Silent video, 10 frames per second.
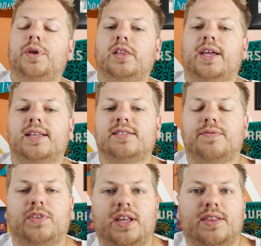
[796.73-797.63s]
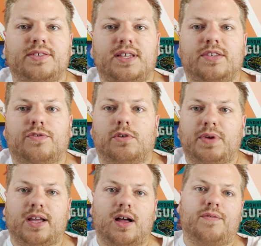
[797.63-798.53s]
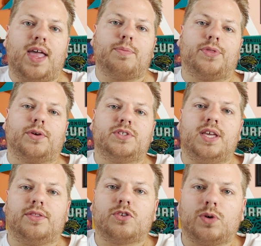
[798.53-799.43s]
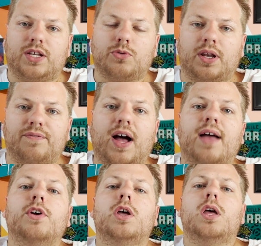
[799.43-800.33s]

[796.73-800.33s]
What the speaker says: we look at Symphony of the Seas for the week of April 13th, 2025,